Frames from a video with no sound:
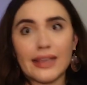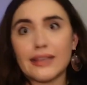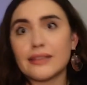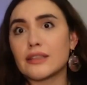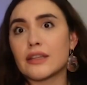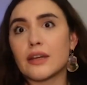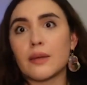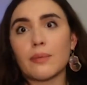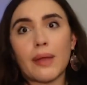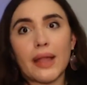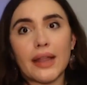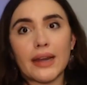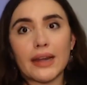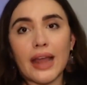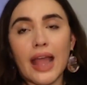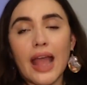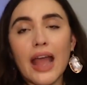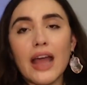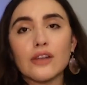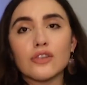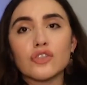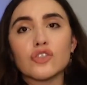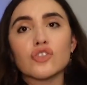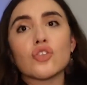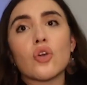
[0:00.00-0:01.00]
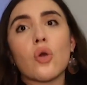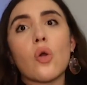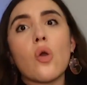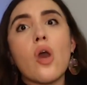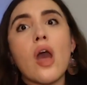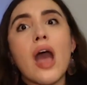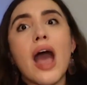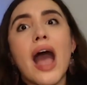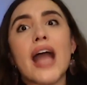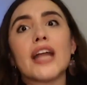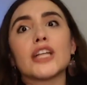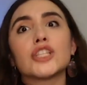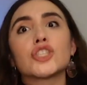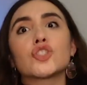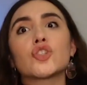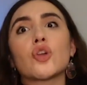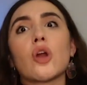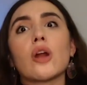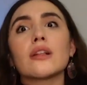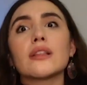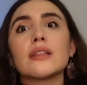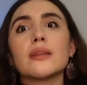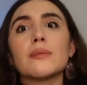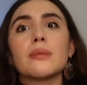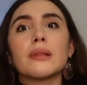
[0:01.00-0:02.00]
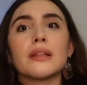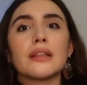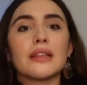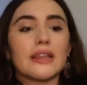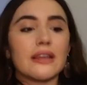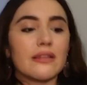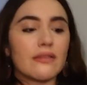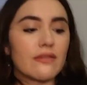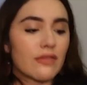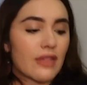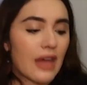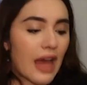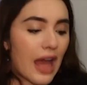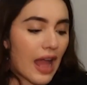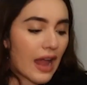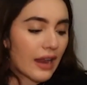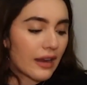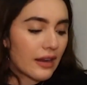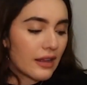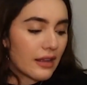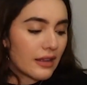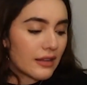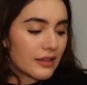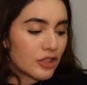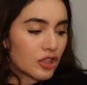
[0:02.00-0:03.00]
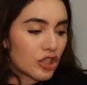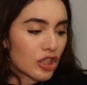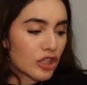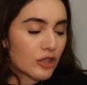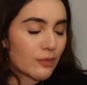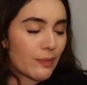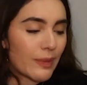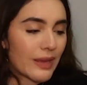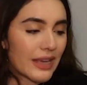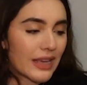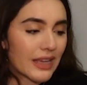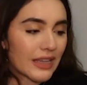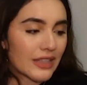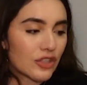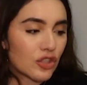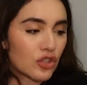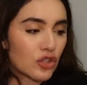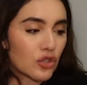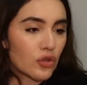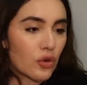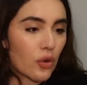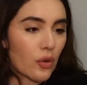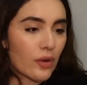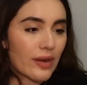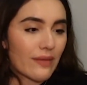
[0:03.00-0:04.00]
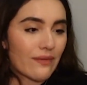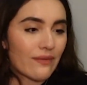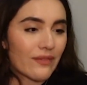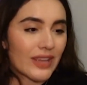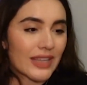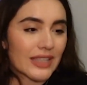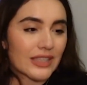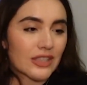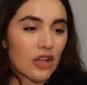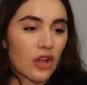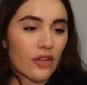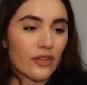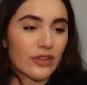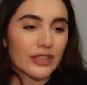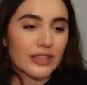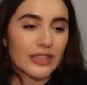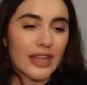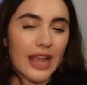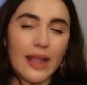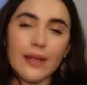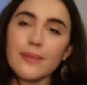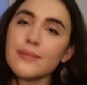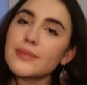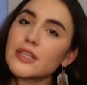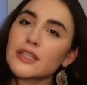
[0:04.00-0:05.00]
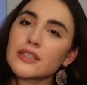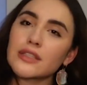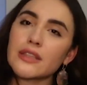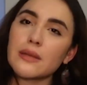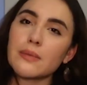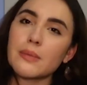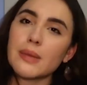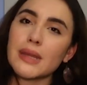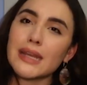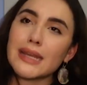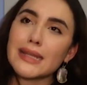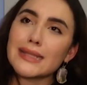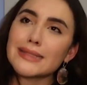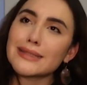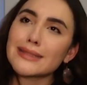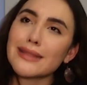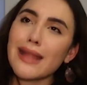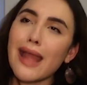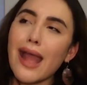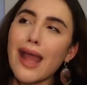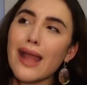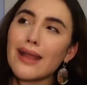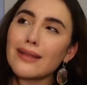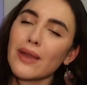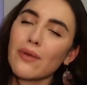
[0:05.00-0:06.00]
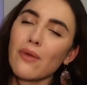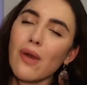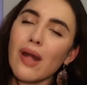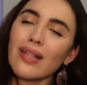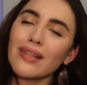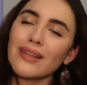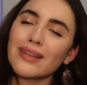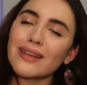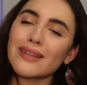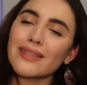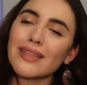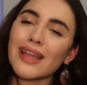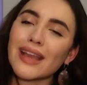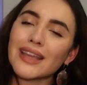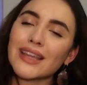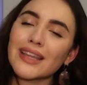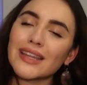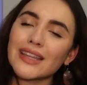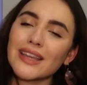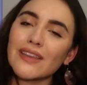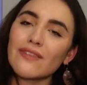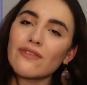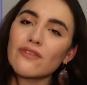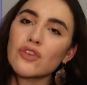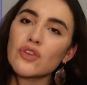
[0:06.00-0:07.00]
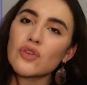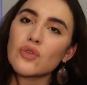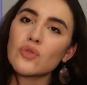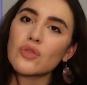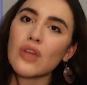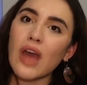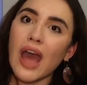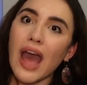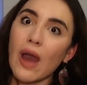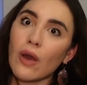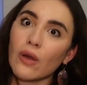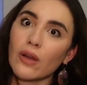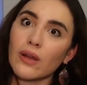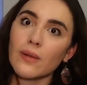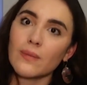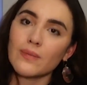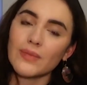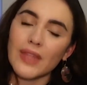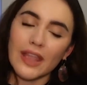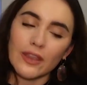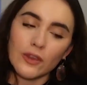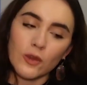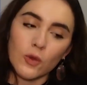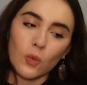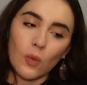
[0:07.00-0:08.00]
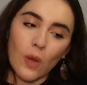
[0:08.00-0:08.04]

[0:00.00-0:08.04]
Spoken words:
ended up buying a house. So I strongly believe that just because you don't invest all the time doesn't mean it's not quality that can give you the outcome that you